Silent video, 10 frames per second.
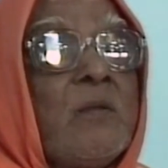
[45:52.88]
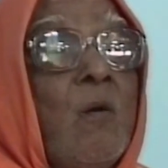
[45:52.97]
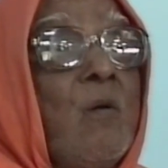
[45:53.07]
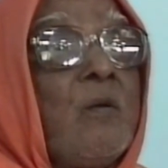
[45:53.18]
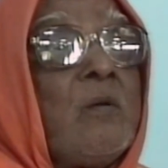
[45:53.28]
The
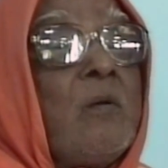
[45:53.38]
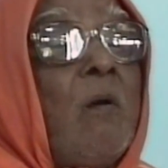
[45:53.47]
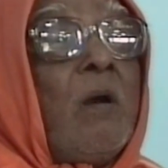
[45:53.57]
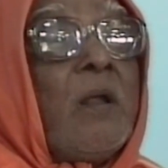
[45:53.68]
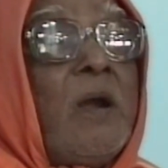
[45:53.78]
whole
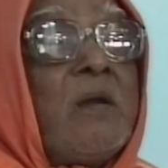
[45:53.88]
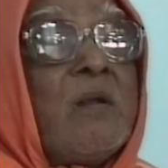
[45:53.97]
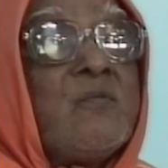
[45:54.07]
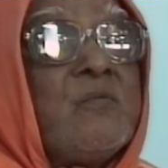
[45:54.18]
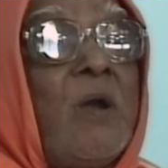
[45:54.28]
God
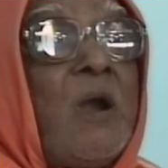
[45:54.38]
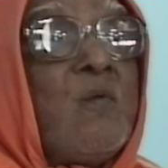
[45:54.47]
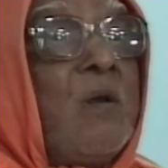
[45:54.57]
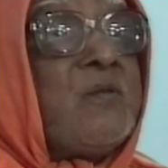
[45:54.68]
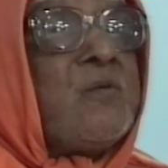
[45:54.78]
enters you at
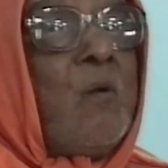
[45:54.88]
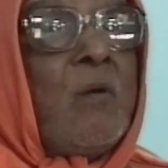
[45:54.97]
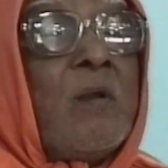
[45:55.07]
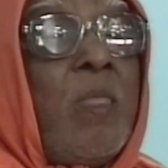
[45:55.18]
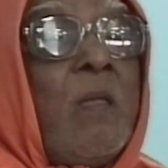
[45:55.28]
one
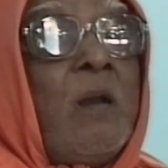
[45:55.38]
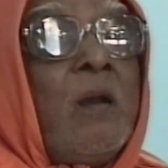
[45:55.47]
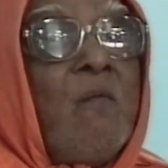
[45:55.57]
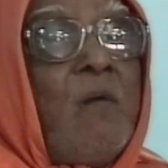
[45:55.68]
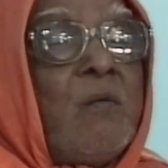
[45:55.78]

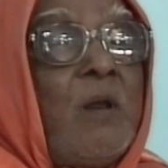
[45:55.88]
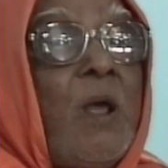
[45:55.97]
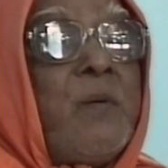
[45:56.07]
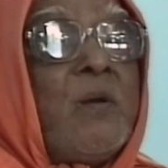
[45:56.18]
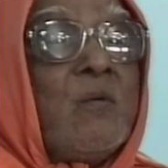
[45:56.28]
stroke. What will
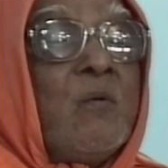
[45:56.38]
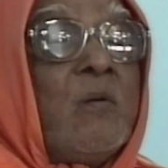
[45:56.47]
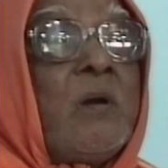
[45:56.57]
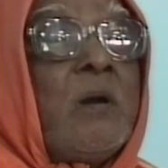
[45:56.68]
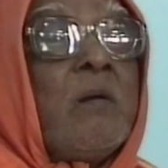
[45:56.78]
happen to
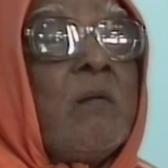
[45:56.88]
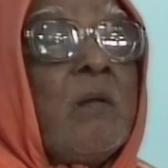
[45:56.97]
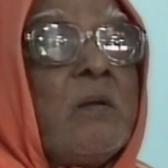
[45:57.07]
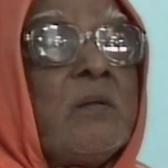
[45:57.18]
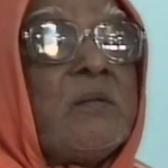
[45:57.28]
you?
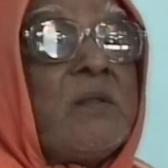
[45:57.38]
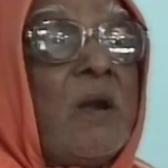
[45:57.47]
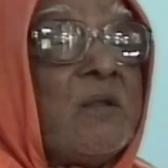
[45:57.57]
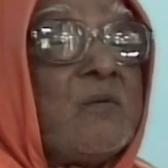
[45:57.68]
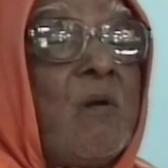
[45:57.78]

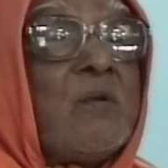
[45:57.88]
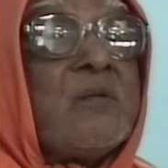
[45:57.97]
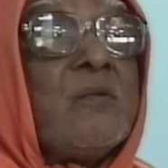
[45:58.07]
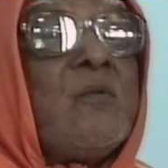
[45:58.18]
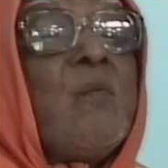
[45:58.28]
That is called
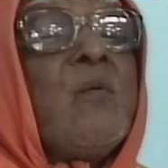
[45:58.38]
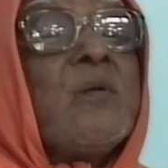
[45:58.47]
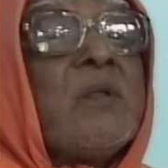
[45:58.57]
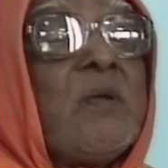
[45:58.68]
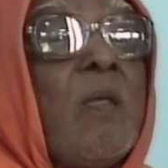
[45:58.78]
Sadhya
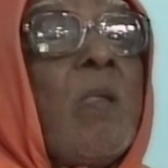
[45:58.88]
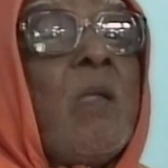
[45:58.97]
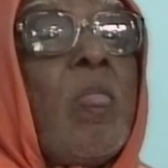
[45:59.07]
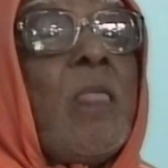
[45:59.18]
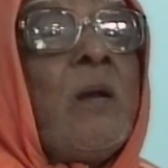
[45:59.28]
Mukti.
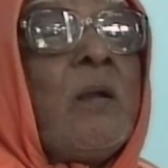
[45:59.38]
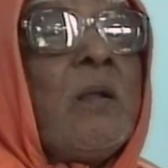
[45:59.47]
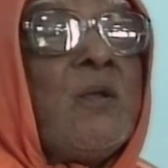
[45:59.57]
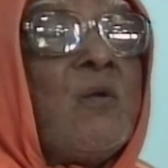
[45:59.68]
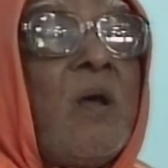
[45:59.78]

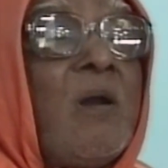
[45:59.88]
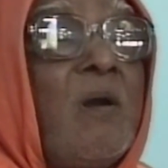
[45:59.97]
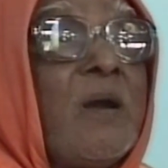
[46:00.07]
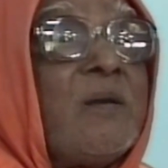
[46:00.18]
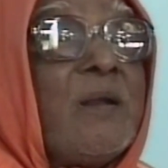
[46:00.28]
You are
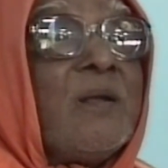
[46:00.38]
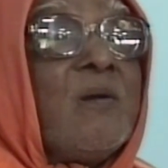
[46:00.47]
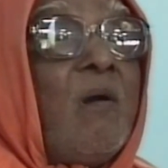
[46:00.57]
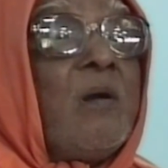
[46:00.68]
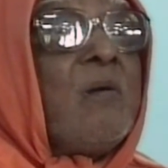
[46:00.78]
not entering
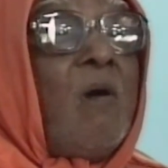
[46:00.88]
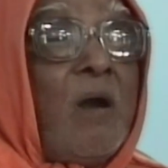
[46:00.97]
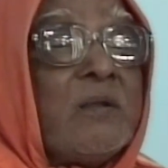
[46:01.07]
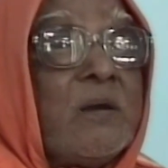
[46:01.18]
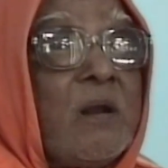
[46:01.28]
God,
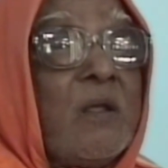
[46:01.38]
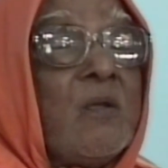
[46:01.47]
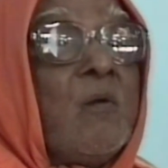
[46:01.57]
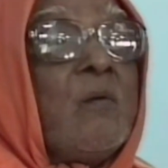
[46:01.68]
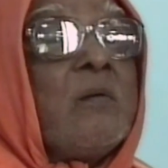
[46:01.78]
God is
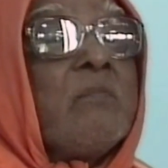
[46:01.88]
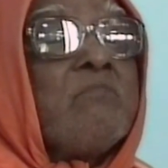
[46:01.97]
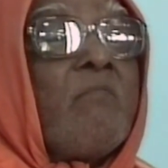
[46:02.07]
entering you.